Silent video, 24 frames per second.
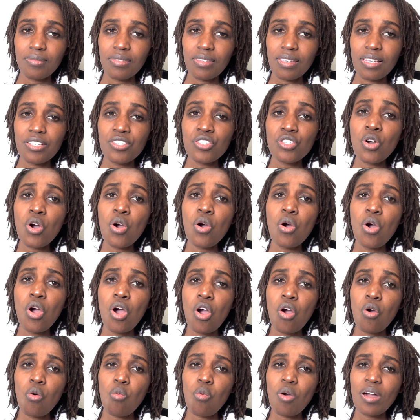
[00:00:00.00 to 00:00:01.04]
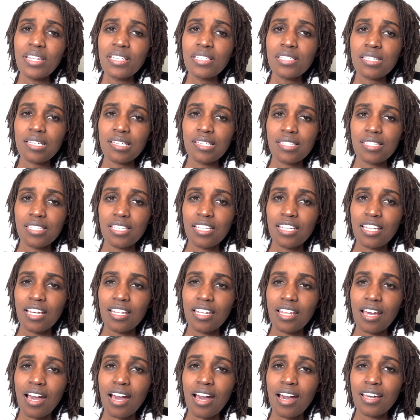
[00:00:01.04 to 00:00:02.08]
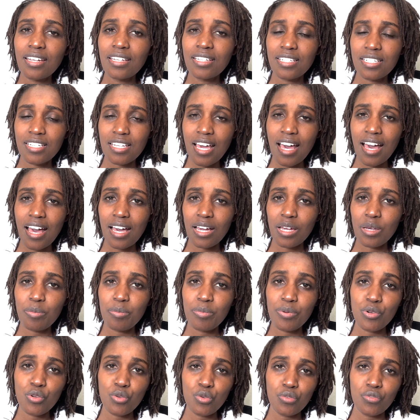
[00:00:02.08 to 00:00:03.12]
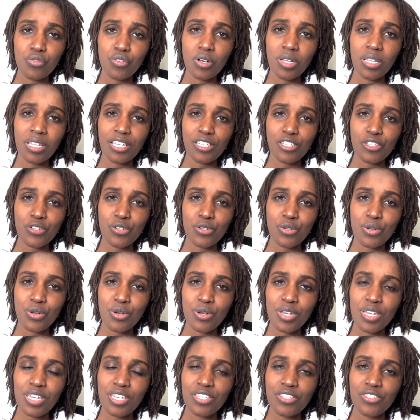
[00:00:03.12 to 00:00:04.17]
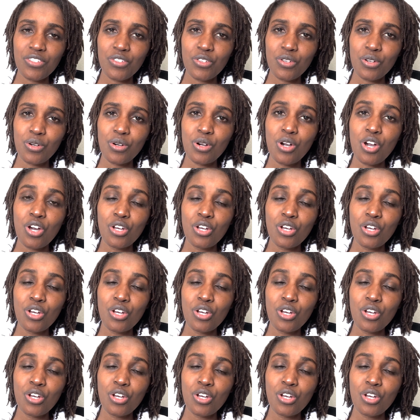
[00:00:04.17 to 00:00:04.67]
So what is considered heart attack proof cholesterol is your